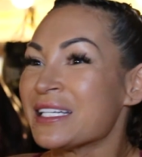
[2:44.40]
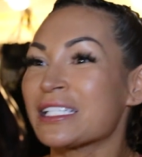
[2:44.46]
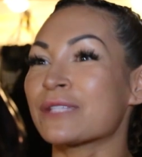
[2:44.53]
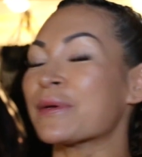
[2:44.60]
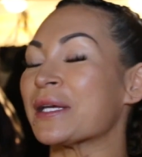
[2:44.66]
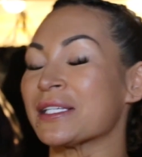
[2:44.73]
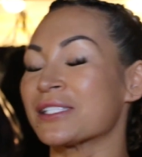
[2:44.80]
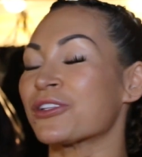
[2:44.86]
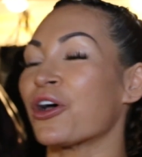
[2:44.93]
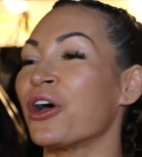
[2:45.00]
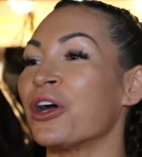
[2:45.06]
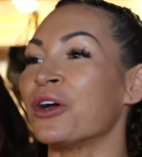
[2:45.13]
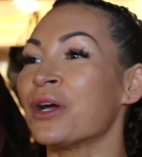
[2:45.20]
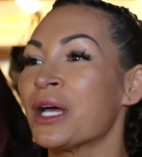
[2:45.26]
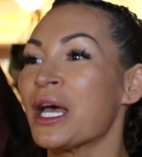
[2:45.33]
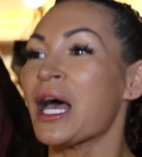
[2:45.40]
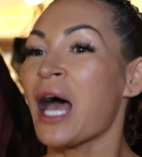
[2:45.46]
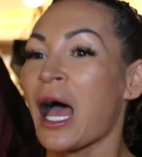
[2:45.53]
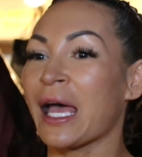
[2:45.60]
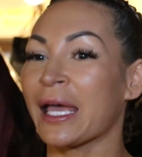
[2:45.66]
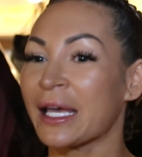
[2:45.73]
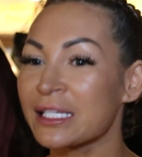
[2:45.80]
sweet. So
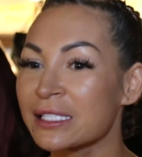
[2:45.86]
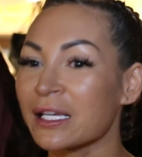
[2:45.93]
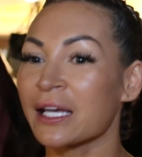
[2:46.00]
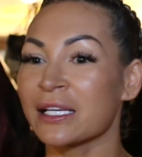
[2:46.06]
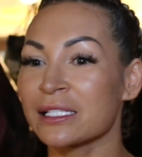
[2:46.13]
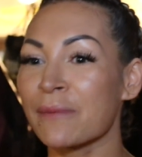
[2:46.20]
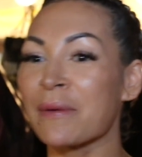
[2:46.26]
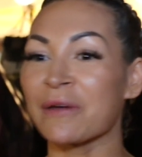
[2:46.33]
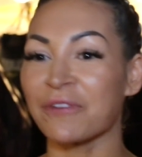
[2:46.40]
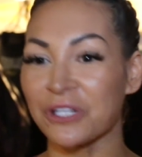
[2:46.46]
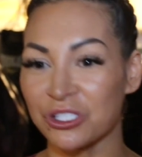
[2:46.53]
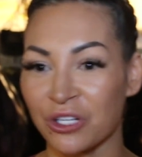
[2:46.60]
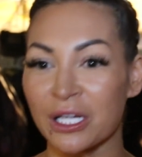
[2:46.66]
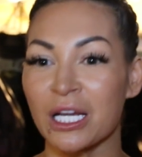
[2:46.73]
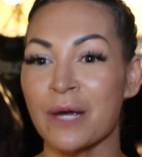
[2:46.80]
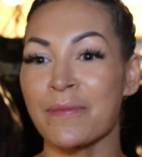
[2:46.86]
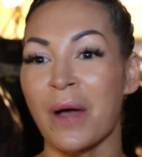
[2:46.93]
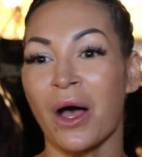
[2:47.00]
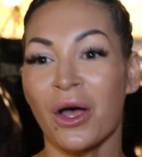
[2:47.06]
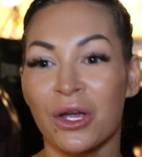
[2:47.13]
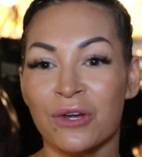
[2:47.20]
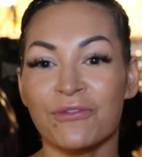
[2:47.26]
it is a bit frustrating,
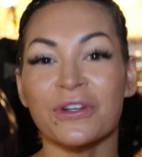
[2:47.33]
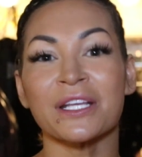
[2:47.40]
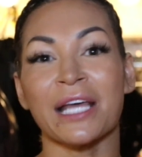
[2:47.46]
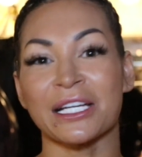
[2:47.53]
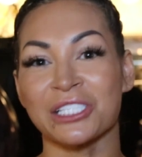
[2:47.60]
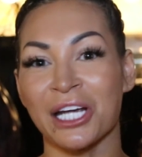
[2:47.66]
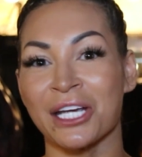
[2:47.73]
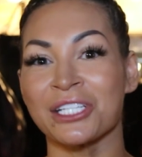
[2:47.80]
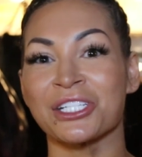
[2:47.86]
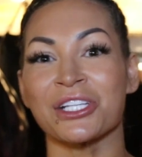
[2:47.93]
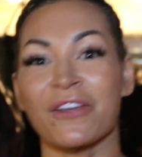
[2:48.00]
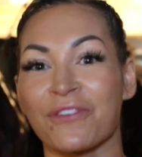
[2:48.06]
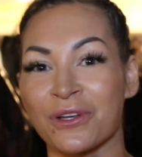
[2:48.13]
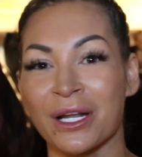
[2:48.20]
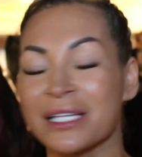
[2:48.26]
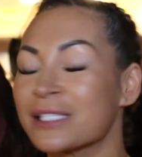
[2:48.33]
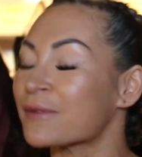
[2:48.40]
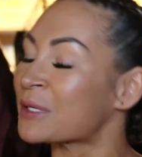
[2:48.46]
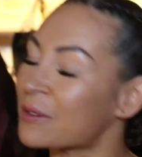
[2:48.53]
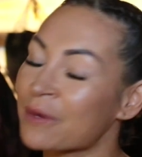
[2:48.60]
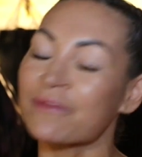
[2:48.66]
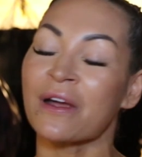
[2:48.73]
but hopefully that changes. I feel like it's
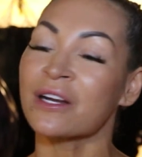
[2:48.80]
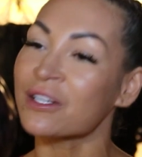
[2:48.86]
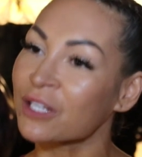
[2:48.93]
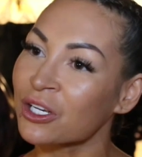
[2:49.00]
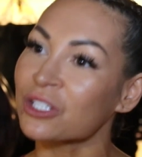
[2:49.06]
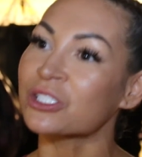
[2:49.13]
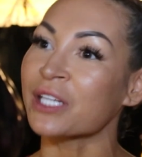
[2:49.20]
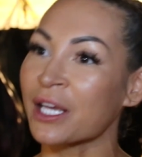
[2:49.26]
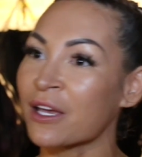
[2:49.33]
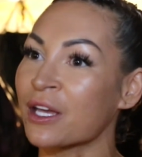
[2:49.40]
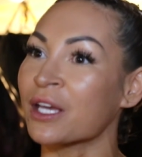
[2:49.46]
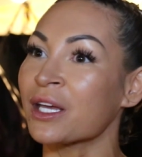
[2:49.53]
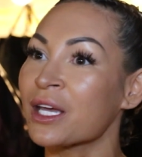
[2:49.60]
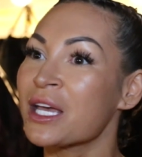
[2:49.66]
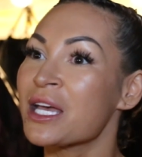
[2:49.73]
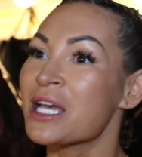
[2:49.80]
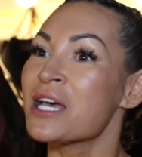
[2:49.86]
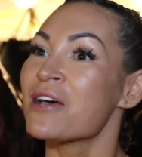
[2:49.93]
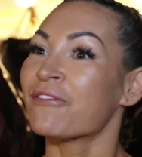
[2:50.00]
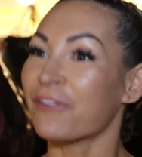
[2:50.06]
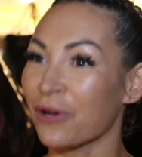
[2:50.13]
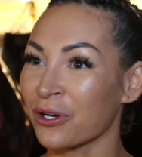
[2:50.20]
going to be a very good year
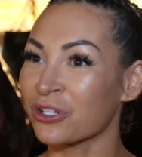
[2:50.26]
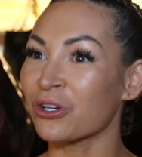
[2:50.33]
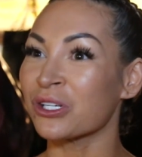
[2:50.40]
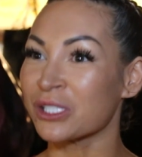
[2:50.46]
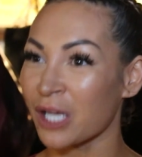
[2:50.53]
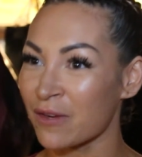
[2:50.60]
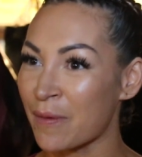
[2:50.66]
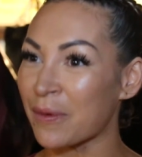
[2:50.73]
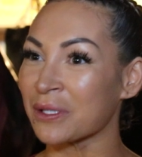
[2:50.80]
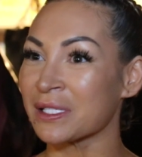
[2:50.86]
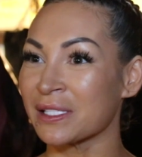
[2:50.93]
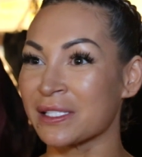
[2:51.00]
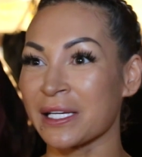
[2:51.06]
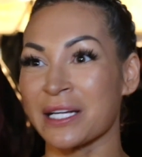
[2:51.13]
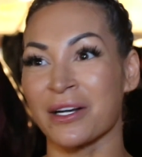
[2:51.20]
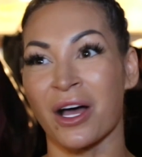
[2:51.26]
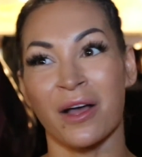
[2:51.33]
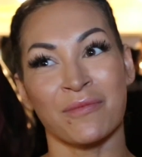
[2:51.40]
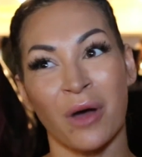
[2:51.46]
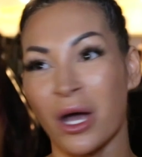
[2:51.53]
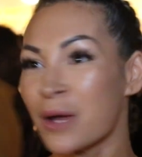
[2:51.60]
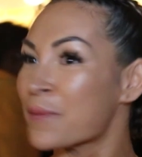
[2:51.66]
for a crossover boxing scene. And
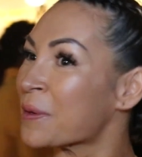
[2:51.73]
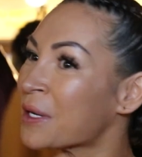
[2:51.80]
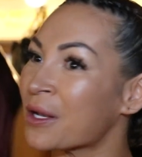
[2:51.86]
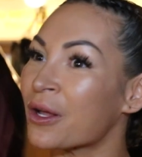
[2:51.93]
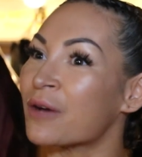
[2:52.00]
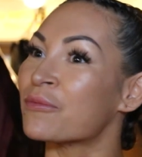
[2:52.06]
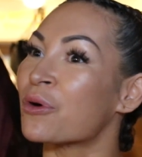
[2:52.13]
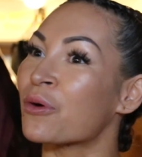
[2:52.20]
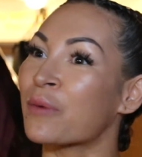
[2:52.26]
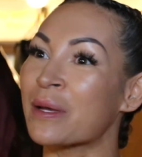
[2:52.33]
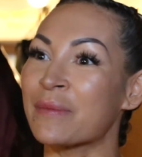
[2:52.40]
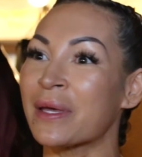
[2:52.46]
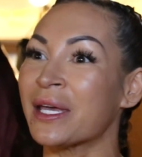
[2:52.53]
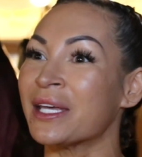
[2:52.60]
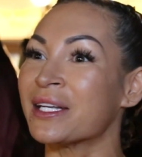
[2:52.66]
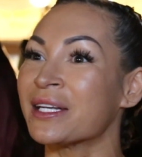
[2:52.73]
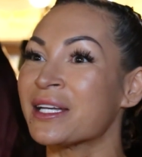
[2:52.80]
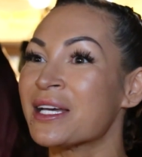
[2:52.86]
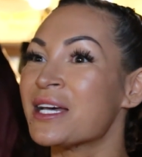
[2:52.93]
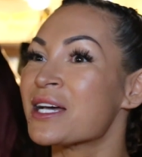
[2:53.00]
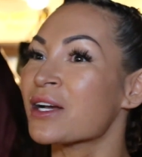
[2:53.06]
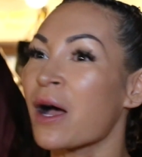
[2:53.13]
I'm hoping a lot more women
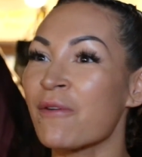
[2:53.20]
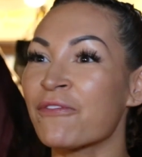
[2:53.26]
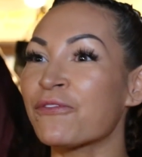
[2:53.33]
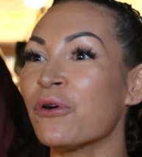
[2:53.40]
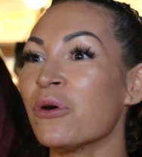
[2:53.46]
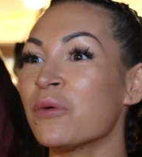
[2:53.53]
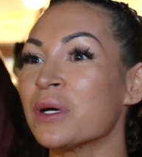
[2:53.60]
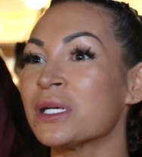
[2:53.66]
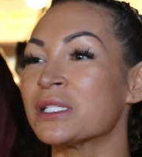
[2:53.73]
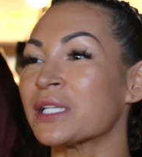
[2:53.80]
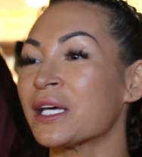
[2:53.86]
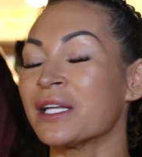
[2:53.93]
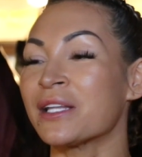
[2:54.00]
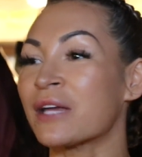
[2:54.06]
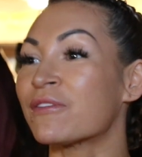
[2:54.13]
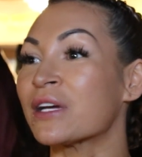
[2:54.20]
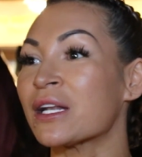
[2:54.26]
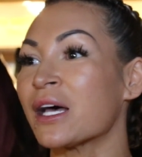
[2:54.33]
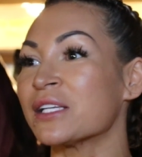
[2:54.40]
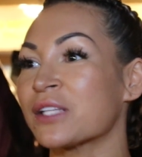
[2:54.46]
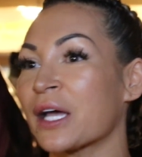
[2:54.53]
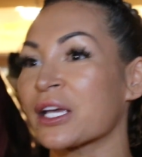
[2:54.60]
come forward and they
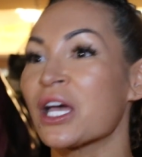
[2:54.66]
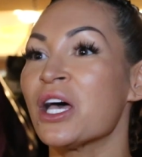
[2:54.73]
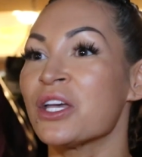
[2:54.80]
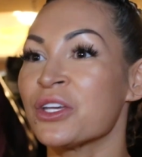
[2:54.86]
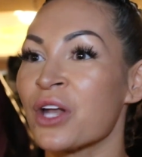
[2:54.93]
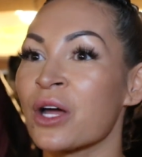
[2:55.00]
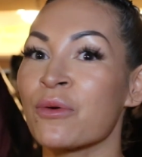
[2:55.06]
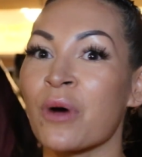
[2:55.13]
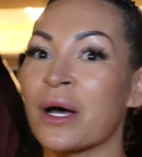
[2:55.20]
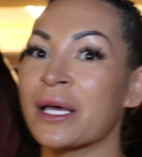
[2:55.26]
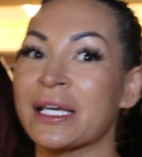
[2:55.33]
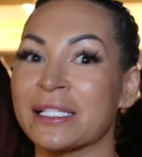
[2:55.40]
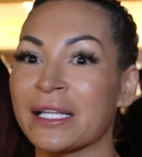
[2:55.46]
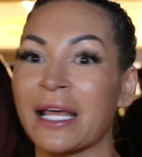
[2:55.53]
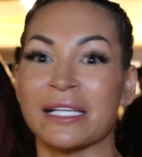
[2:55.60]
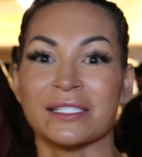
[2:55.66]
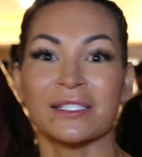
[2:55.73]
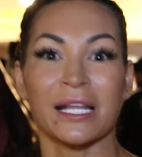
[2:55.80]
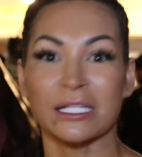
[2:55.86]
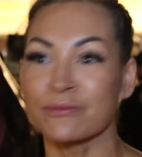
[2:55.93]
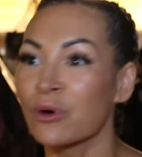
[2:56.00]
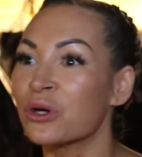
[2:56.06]
realise, like, you know what,
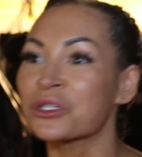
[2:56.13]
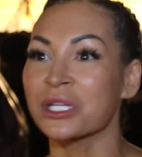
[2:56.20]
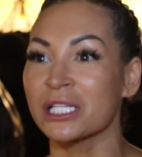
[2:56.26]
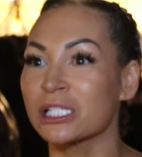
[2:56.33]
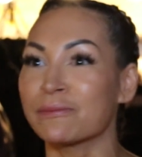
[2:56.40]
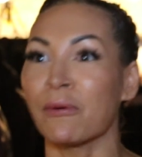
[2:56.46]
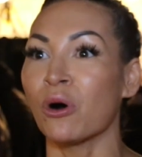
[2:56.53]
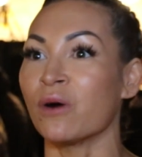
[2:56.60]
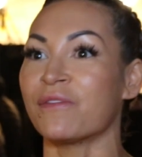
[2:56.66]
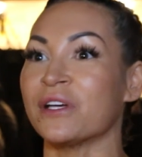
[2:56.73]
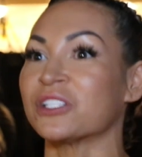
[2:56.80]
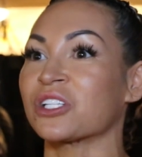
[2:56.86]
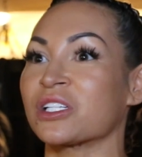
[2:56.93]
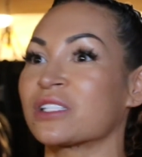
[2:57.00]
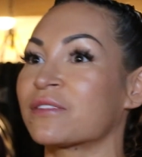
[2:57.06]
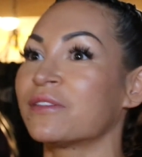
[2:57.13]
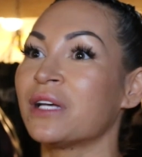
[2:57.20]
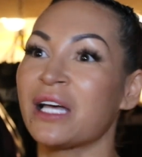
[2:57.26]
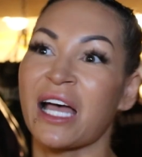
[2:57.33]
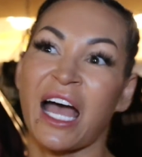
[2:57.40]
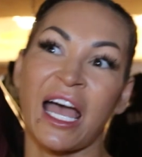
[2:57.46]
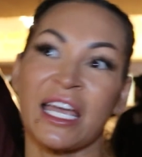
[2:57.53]
there's more to this sport than just
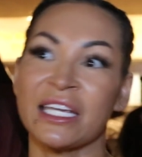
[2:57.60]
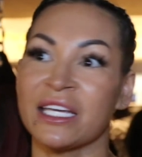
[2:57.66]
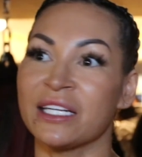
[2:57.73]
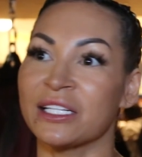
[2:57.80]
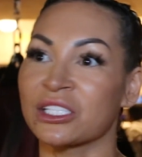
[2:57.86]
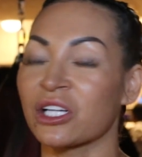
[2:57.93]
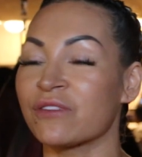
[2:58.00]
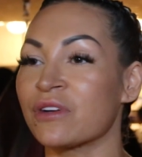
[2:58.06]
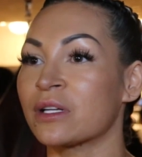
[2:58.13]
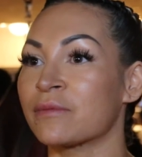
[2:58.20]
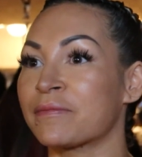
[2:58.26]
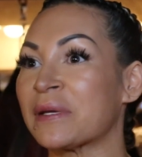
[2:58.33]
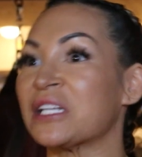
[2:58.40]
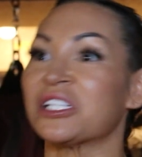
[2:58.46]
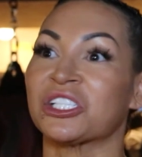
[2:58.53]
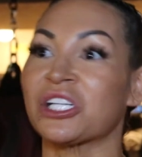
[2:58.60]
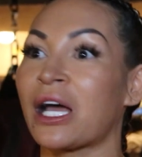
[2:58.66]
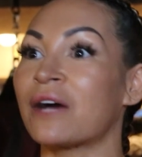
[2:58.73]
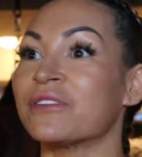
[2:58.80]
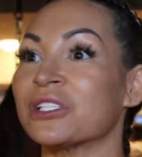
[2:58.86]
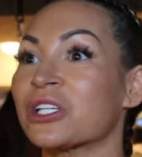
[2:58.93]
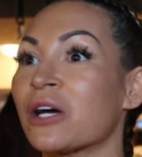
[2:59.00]
hating each other and beating the shit
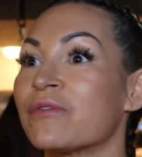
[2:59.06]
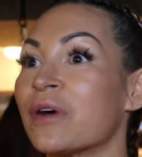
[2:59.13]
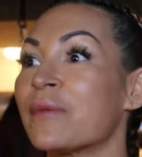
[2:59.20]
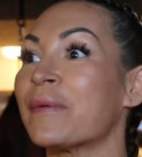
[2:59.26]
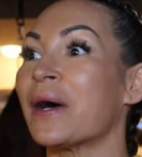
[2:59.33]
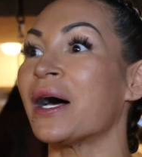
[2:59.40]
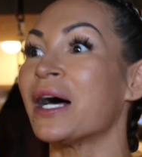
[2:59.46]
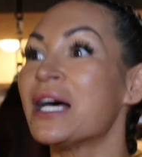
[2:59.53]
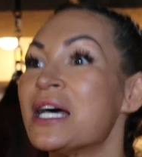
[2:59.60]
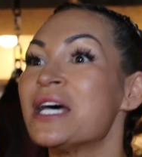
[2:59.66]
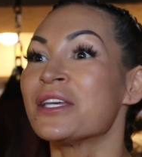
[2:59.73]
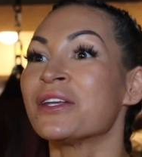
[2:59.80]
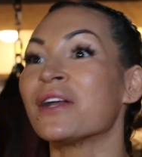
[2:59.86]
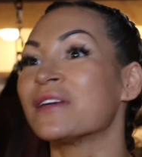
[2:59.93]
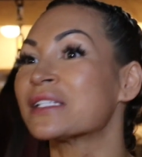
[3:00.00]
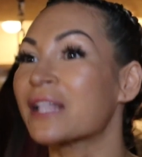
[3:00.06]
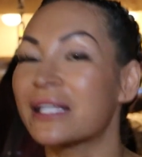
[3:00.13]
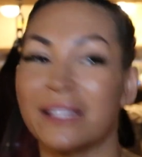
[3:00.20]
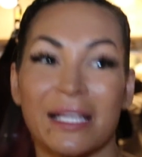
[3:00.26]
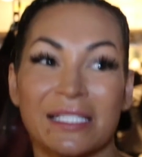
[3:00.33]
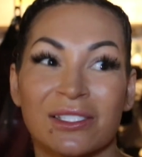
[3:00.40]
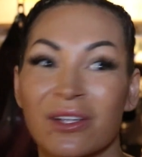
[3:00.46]
out of each other. But you know,
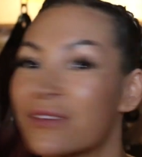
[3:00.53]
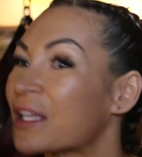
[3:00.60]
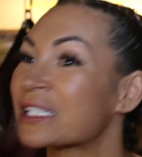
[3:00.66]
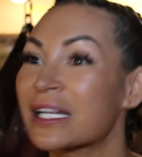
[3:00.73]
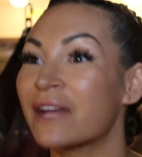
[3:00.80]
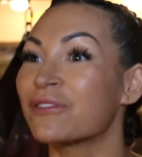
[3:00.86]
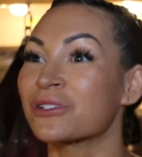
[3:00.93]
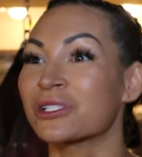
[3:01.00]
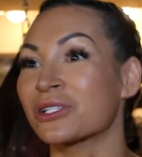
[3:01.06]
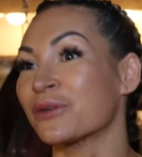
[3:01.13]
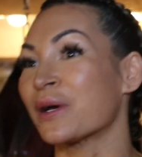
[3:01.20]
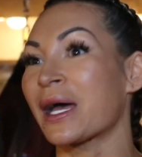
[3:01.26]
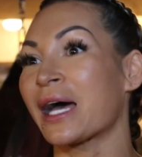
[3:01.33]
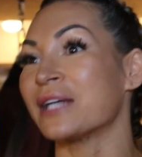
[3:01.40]
there's levels to it,